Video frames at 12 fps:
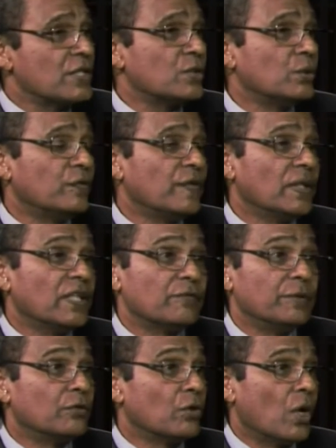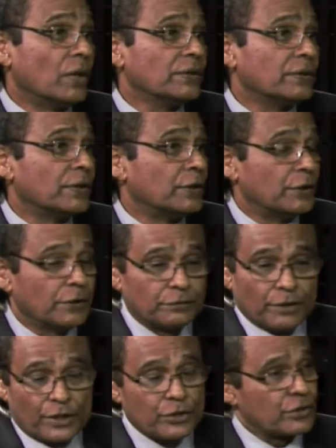feel they've been wronged, hurt,
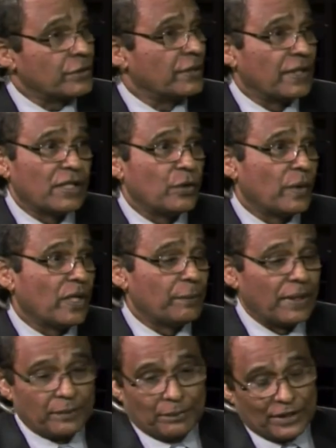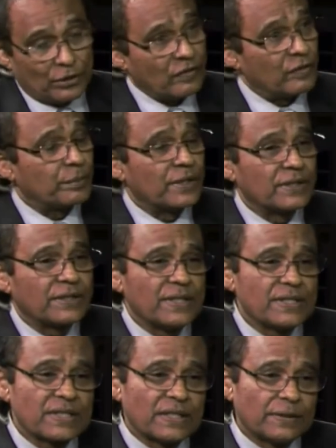injured in any way by other parties
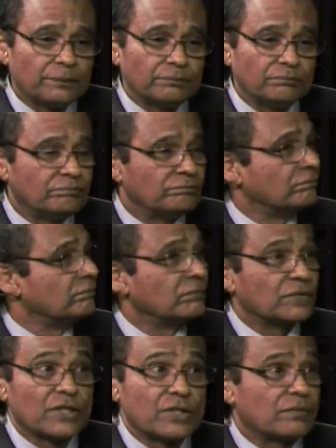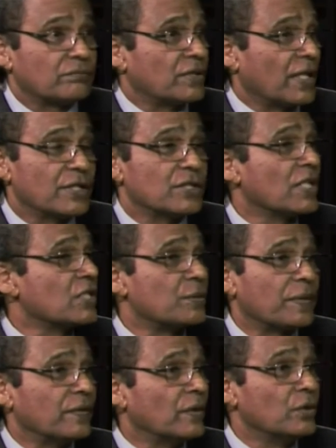can get in touch with
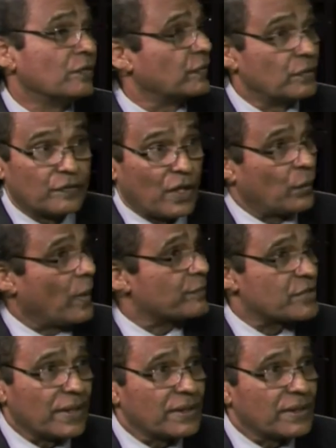you. You've got a website.